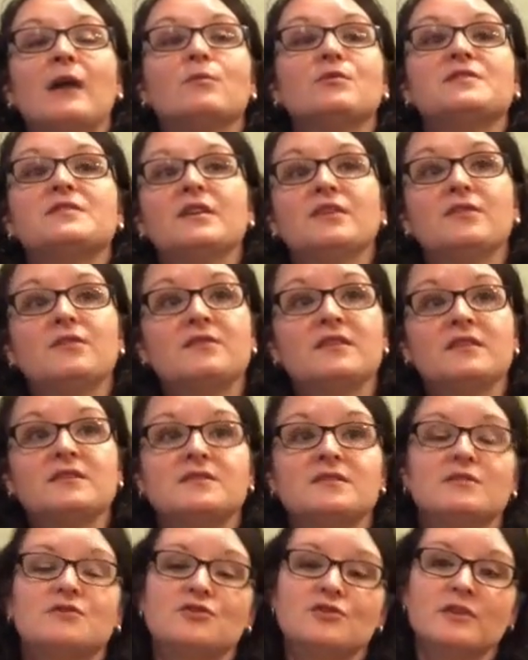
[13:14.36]
will tell you
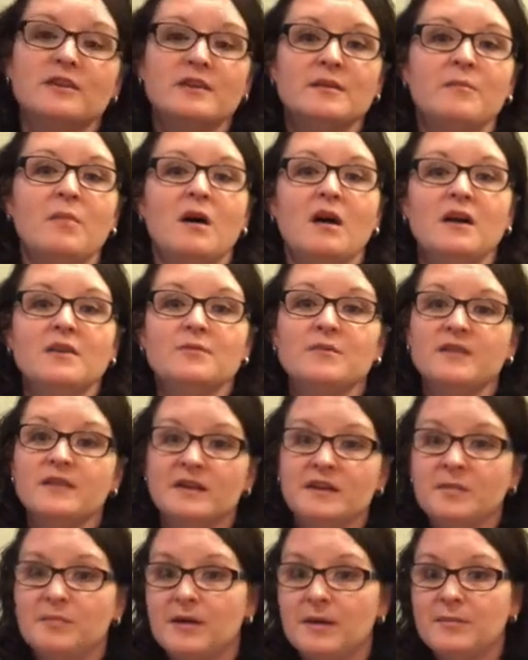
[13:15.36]
this, is you're gonna bond with
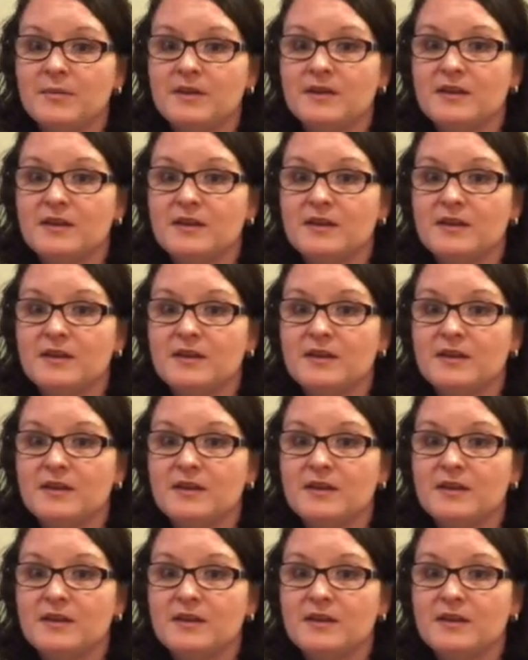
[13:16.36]
any puppy